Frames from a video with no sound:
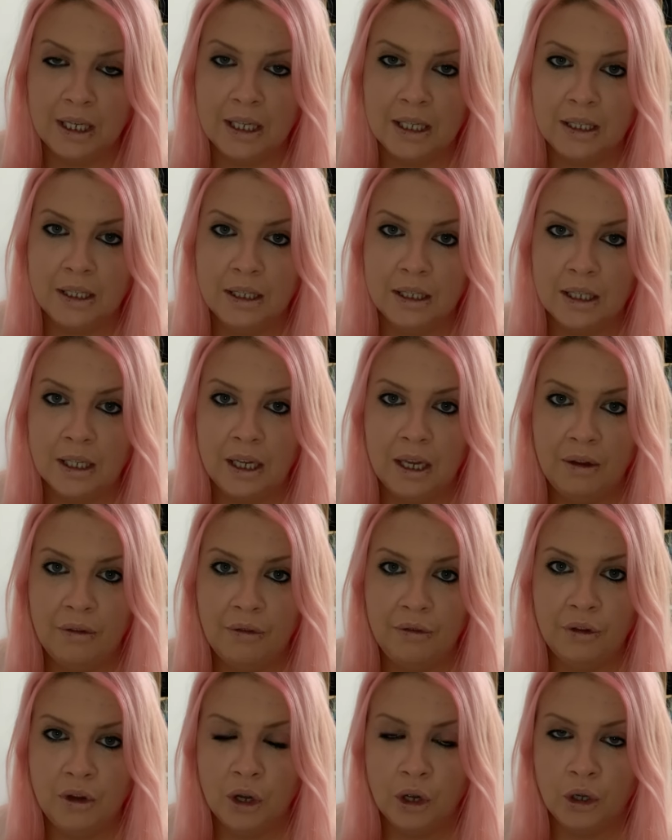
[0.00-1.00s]
is
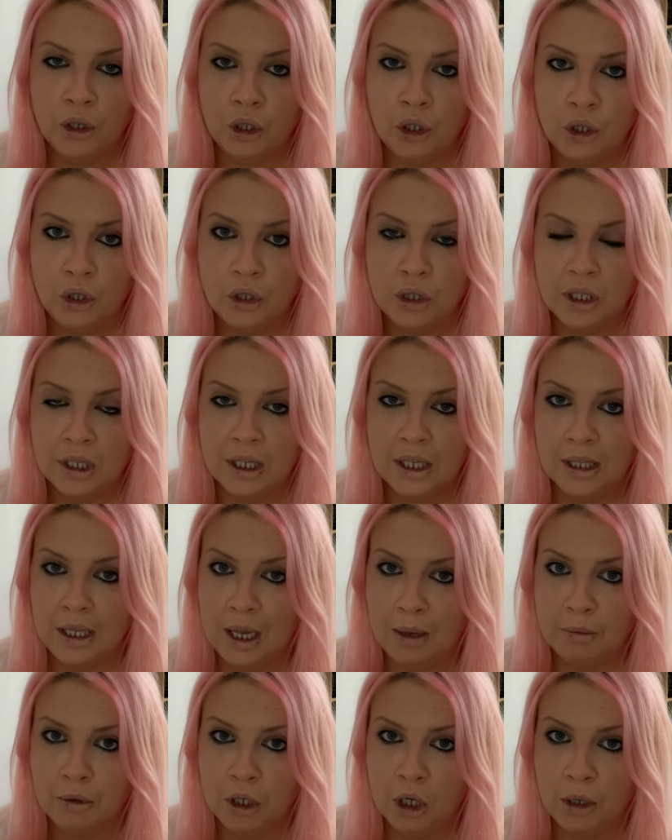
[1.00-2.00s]
if you're using a
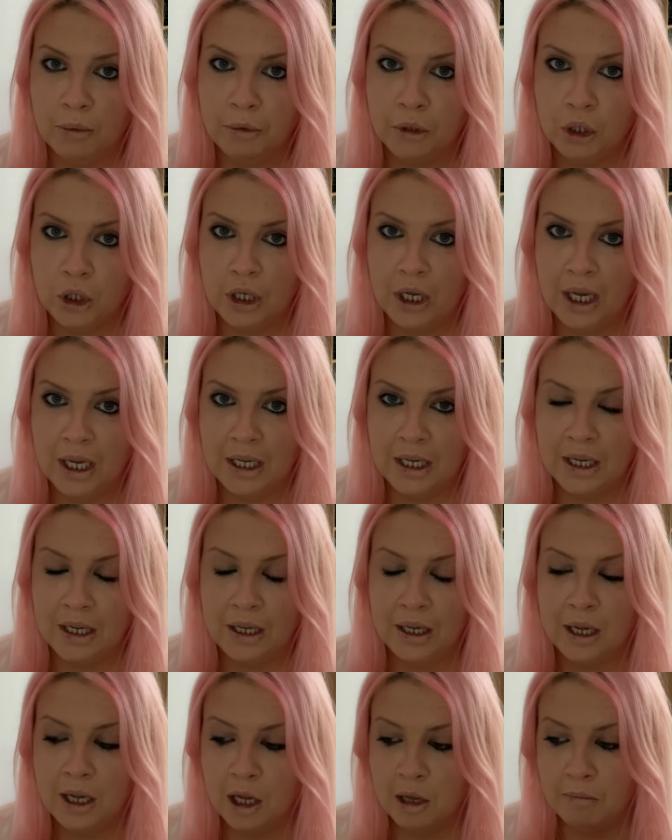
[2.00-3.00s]
laptop to edit,
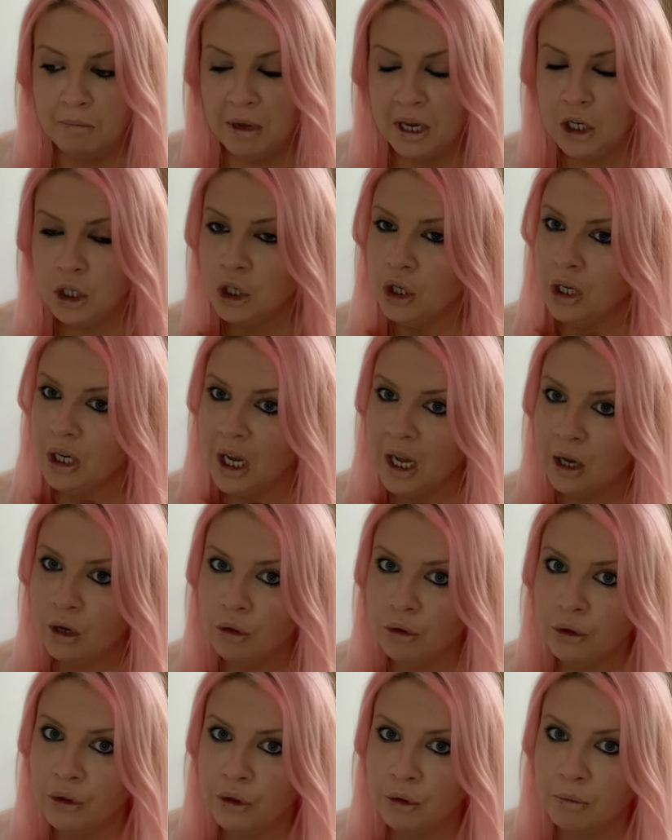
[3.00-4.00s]
make sure you get a
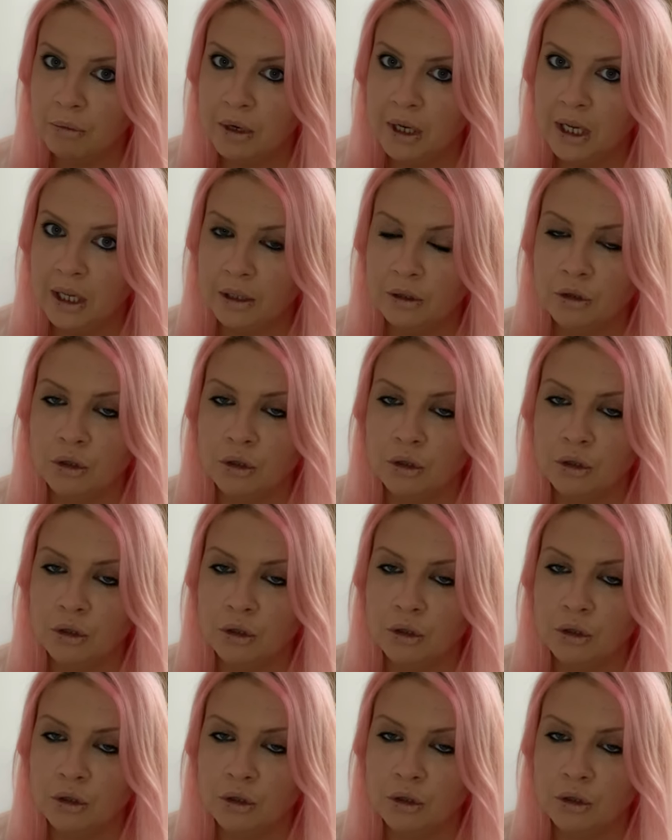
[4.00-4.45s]
good thumbnail.